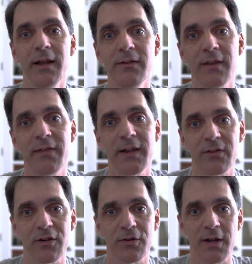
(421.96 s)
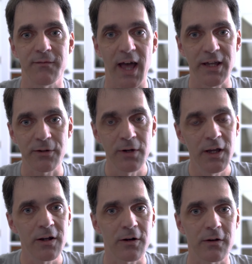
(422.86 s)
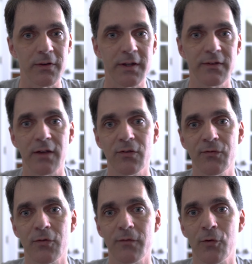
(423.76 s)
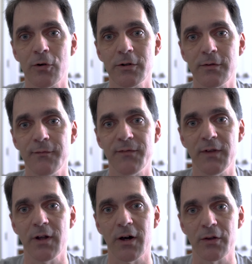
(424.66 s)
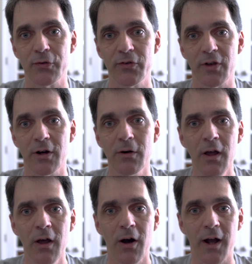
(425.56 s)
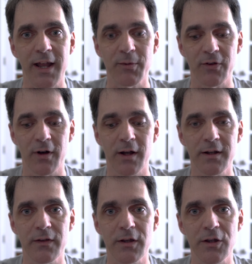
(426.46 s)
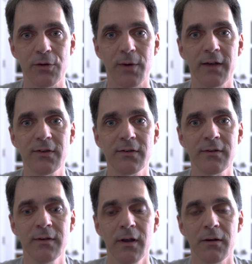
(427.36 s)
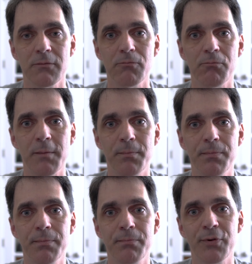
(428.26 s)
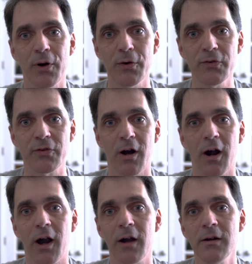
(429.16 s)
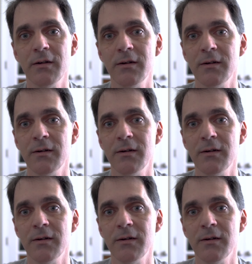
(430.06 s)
lens. I think it's a great value. Currently it sells for $450 or so on Amazon in the US. My pros are,